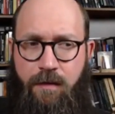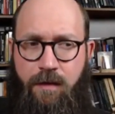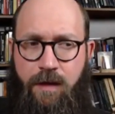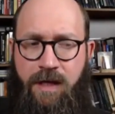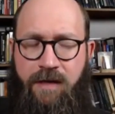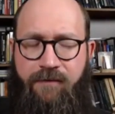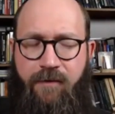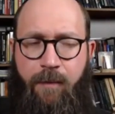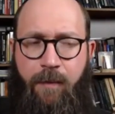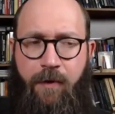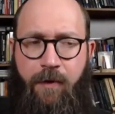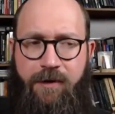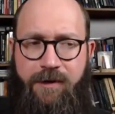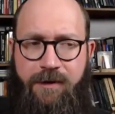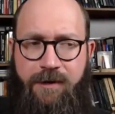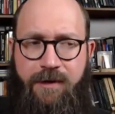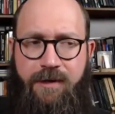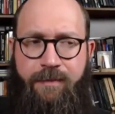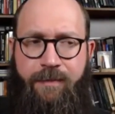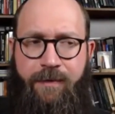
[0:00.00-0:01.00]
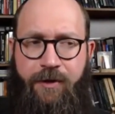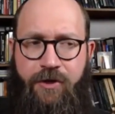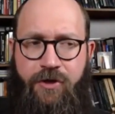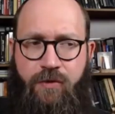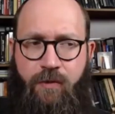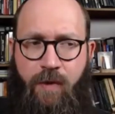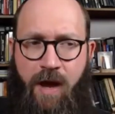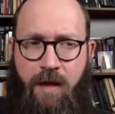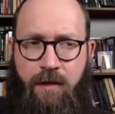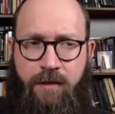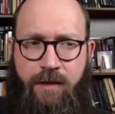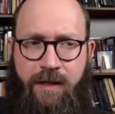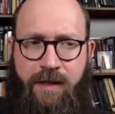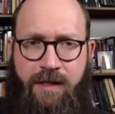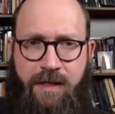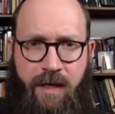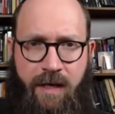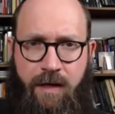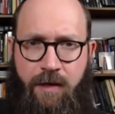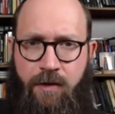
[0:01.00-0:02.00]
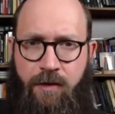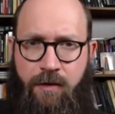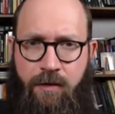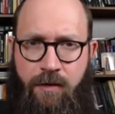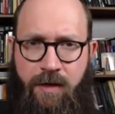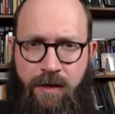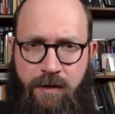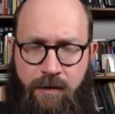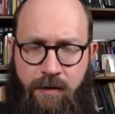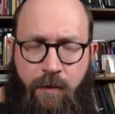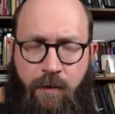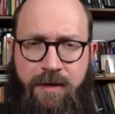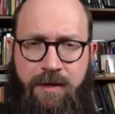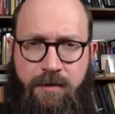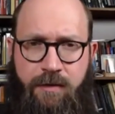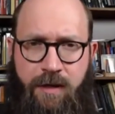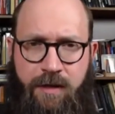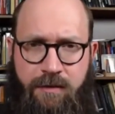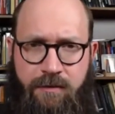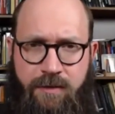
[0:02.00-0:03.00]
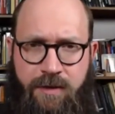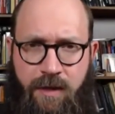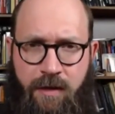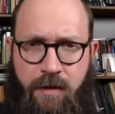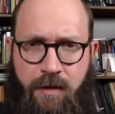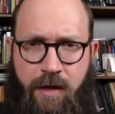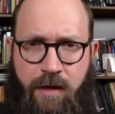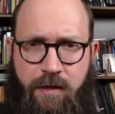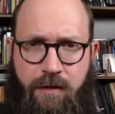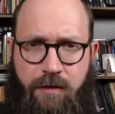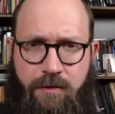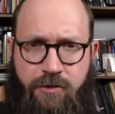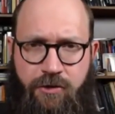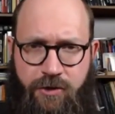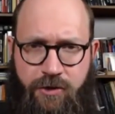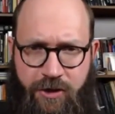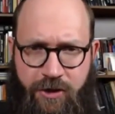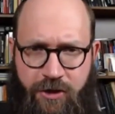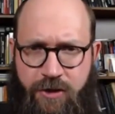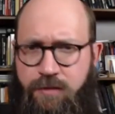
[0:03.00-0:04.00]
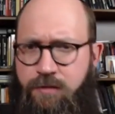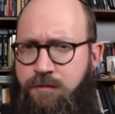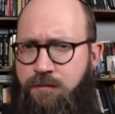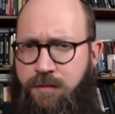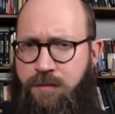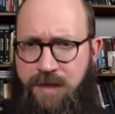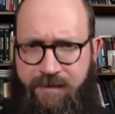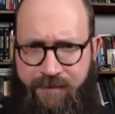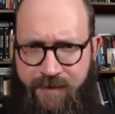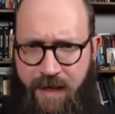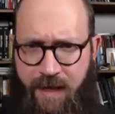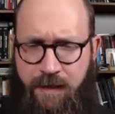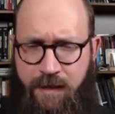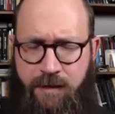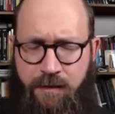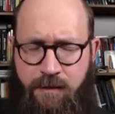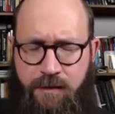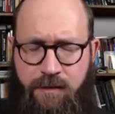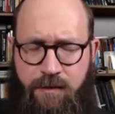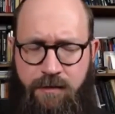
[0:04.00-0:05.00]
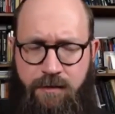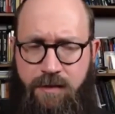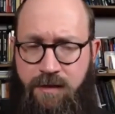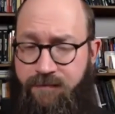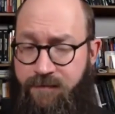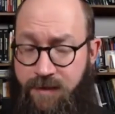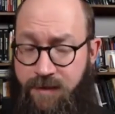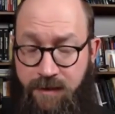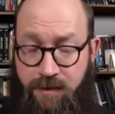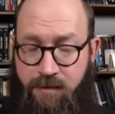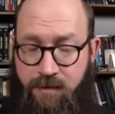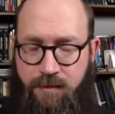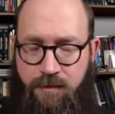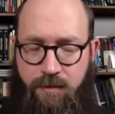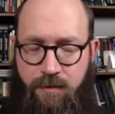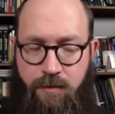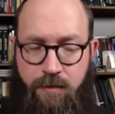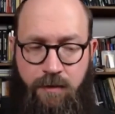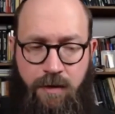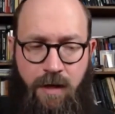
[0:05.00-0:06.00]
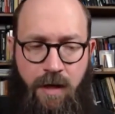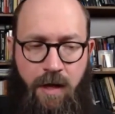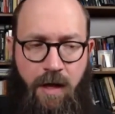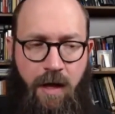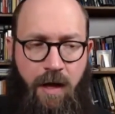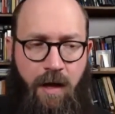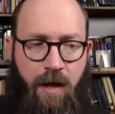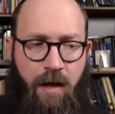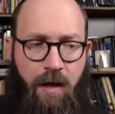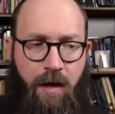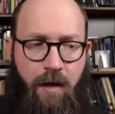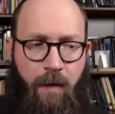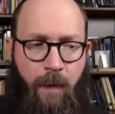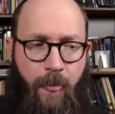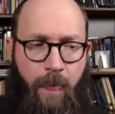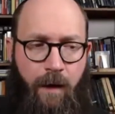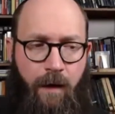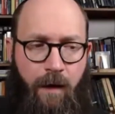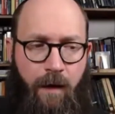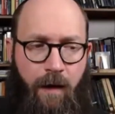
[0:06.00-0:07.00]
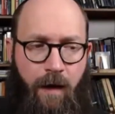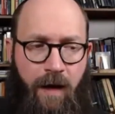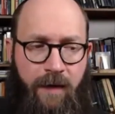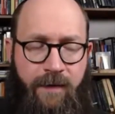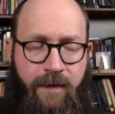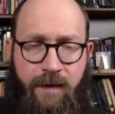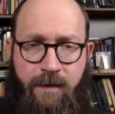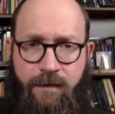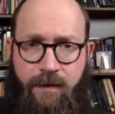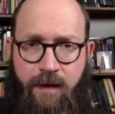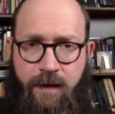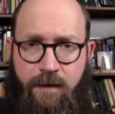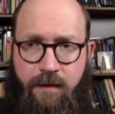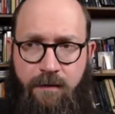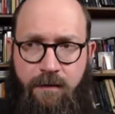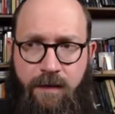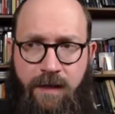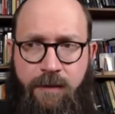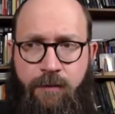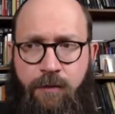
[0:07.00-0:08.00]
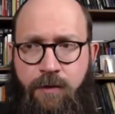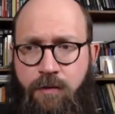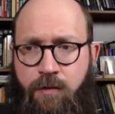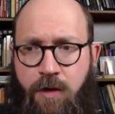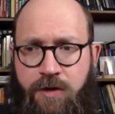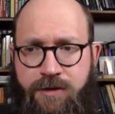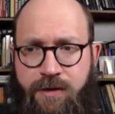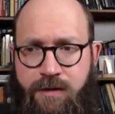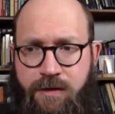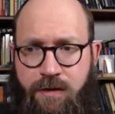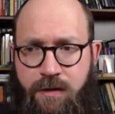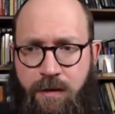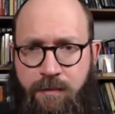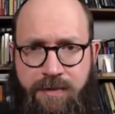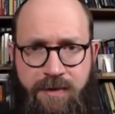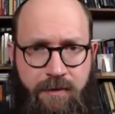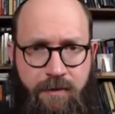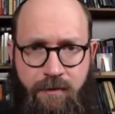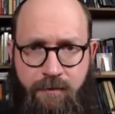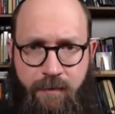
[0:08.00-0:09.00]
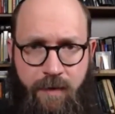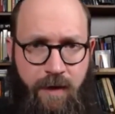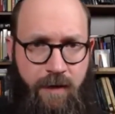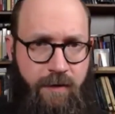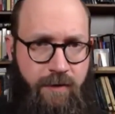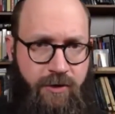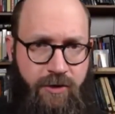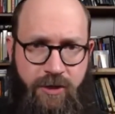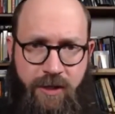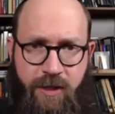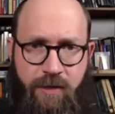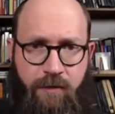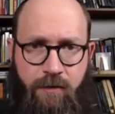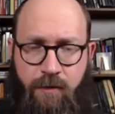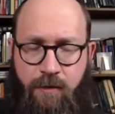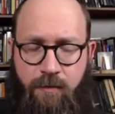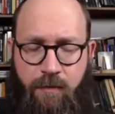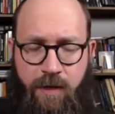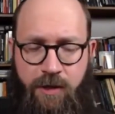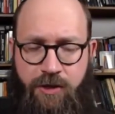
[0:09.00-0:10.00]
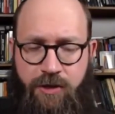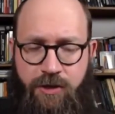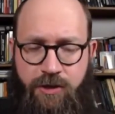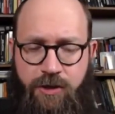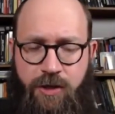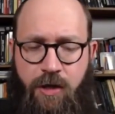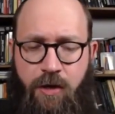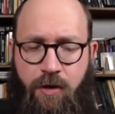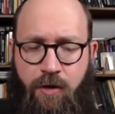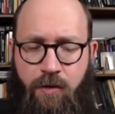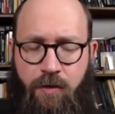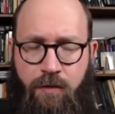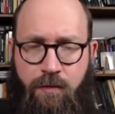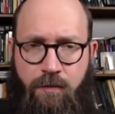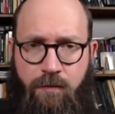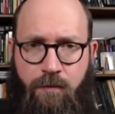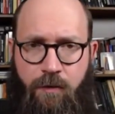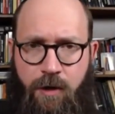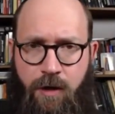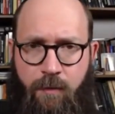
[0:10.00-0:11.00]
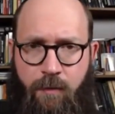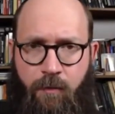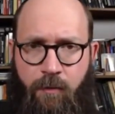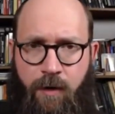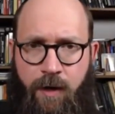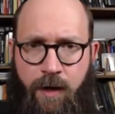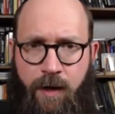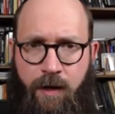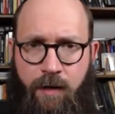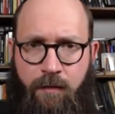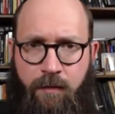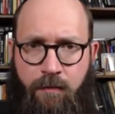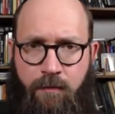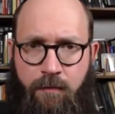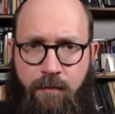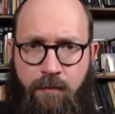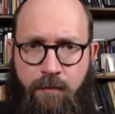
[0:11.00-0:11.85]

if a person's spirituality is anchored in the Western esoteric tradition, whatever that is, if it exists at all, I think that anyone who watches an episode of my channel or my show will come away